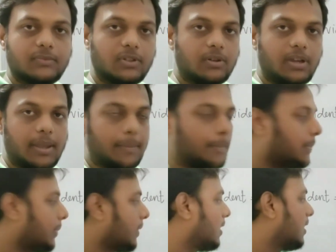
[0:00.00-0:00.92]
Okay,
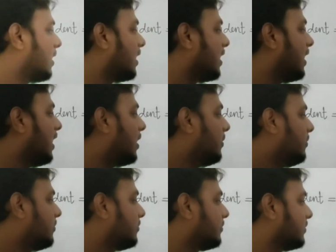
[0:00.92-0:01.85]

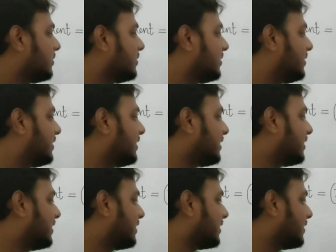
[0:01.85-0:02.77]
now
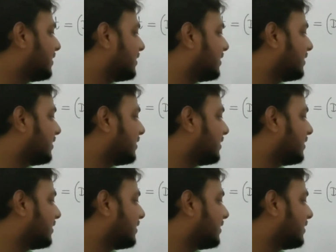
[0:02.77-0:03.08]
just